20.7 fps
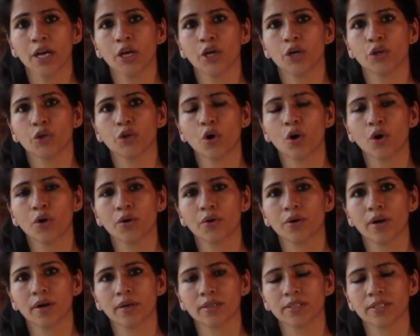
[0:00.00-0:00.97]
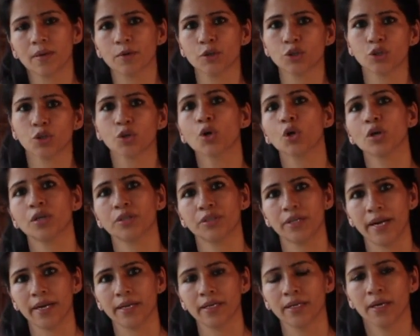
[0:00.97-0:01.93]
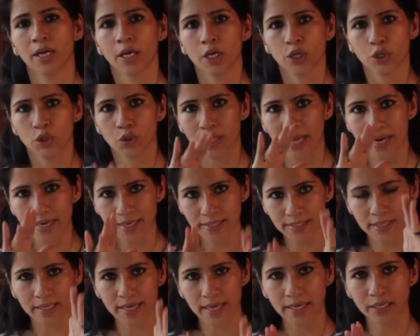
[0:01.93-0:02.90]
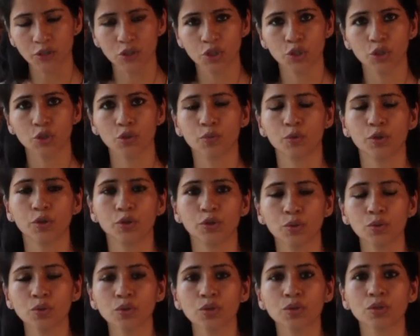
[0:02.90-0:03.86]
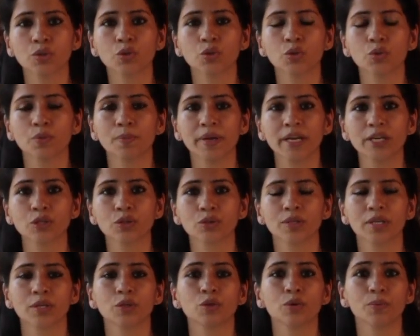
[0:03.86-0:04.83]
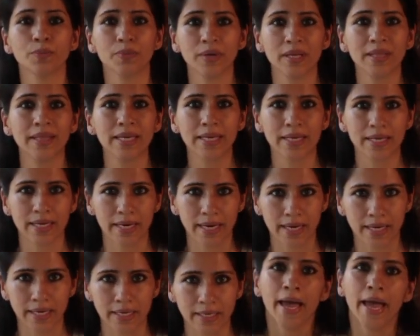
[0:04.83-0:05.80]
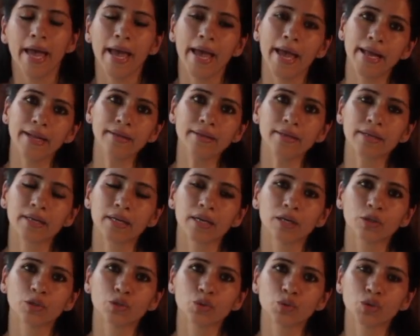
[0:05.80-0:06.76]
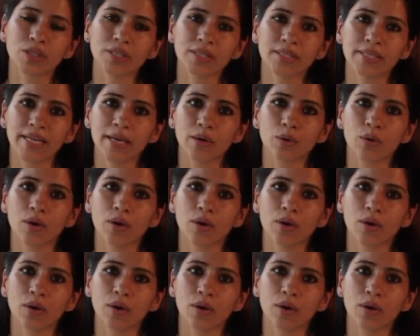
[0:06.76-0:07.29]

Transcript: your stomach should contract. So that is the analogy you will use to make sure that you're breathing correctly. And to just take